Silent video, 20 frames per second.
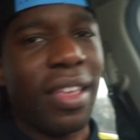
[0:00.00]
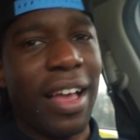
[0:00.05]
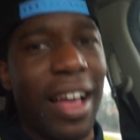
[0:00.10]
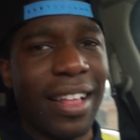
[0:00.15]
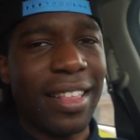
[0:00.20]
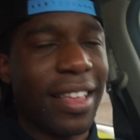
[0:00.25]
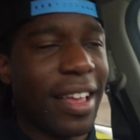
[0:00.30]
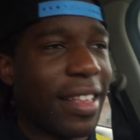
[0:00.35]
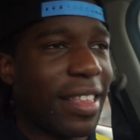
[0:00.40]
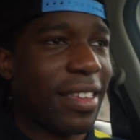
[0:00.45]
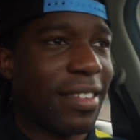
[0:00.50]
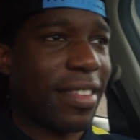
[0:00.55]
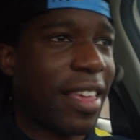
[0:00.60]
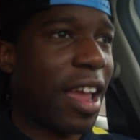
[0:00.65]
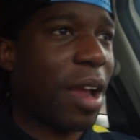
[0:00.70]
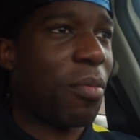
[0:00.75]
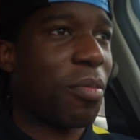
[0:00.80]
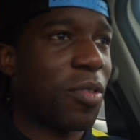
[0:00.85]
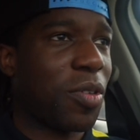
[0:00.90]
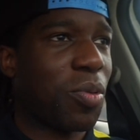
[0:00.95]
I think this
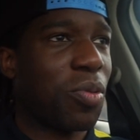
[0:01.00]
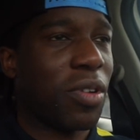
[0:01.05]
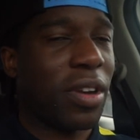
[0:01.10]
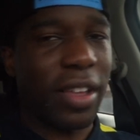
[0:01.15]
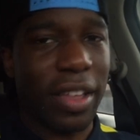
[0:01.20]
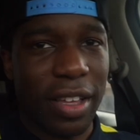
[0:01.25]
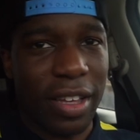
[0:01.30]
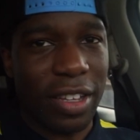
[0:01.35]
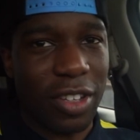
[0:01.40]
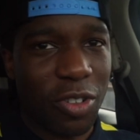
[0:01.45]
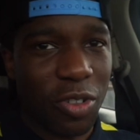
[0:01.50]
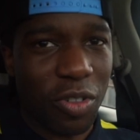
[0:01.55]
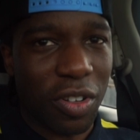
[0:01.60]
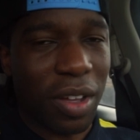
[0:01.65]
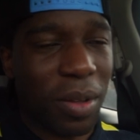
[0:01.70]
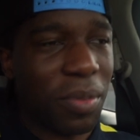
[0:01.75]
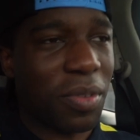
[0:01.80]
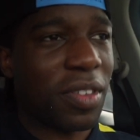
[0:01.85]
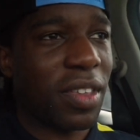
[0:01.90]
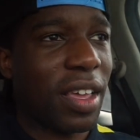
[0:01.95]
camera is pretty good, you know
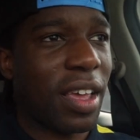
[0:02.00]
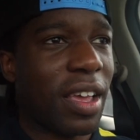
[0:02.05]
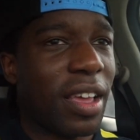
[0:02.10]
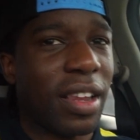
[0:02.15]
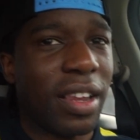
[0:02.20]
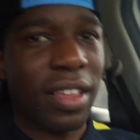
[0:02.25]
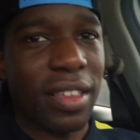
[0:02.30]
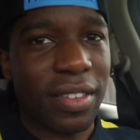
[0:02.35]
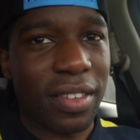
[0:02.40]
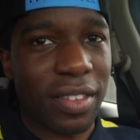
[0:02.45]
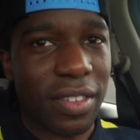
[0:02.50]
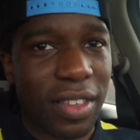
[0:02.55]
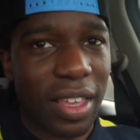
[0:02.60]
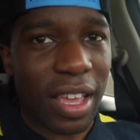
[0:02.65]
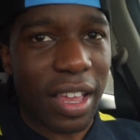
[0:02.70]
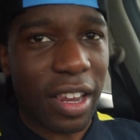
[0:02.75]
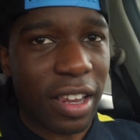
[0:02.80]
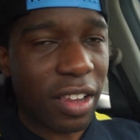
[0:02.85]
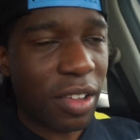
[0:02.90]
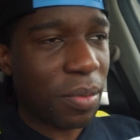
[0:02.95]
what I'm saying? At least it's
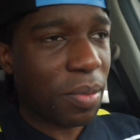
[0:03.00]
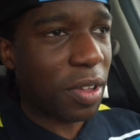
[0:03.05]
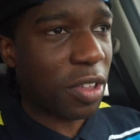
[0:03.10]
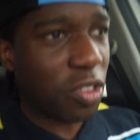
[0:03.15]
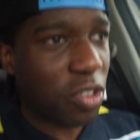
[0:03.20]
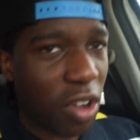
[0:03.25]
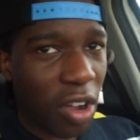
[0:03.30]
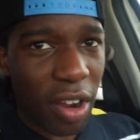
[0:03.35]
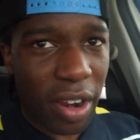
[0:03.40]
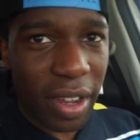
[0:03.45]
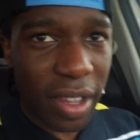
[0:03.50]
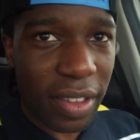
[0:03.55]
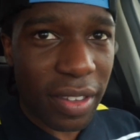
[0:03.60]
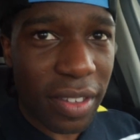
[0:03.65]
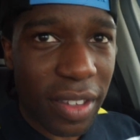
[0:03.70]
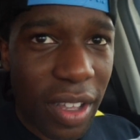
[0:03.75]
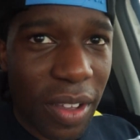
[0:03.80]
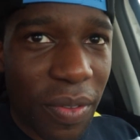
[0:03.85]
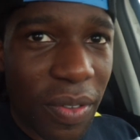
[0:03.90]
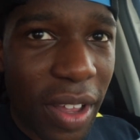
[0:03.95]
getting a little bit dark and
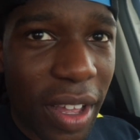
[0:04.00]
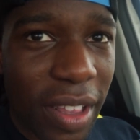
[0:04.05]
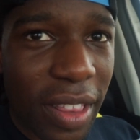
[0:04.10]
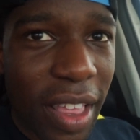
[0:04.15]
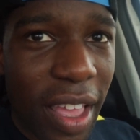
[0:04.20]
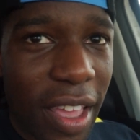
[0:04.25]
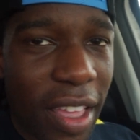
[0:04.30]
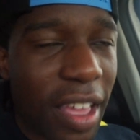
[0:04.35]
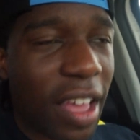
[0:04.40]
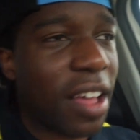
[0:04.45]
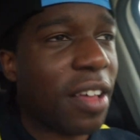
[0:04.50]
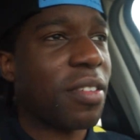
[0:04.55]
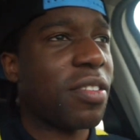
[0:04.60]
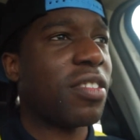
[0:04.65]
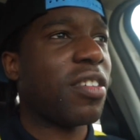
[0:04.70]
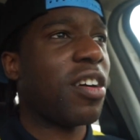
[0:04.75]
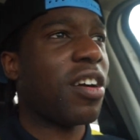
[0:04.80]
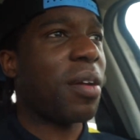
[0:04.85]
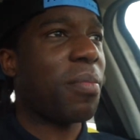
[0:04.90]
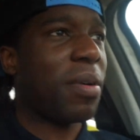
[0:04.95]
stuff like that, y'all.
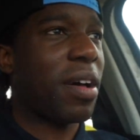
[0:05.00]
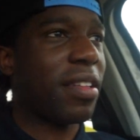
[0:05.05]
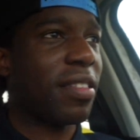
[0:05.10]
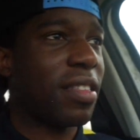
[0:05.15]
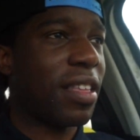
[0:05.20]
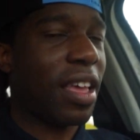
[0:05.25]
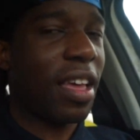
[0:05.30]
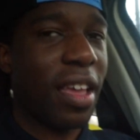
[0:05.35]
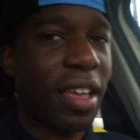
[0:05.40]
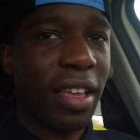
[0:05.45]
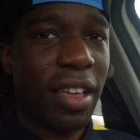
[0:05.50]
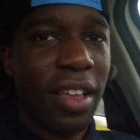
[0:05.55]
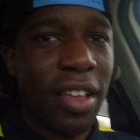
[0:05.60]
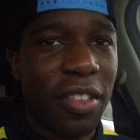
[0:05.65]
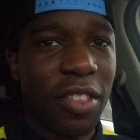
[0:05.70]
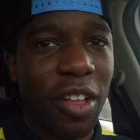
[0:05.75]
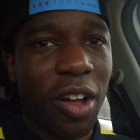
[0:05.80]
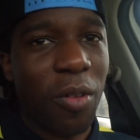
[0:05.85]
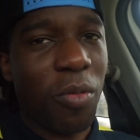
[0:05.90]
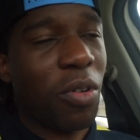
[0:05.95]
Sorry about that.
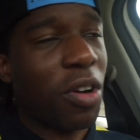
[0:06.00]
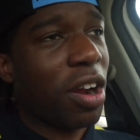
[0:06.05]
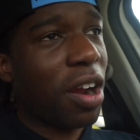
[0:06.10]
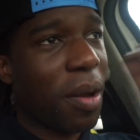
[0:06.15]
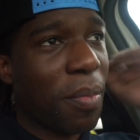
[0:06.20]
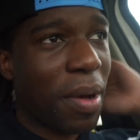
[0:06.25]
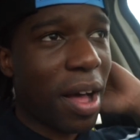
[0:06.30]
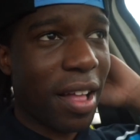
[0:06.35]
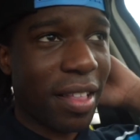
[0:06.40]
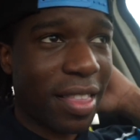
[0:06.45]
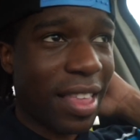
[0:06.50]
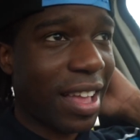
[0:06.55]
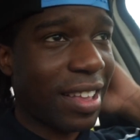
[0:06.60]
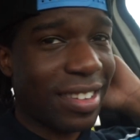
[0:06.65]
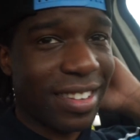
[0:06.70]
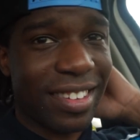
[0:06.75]
Don't worry about that.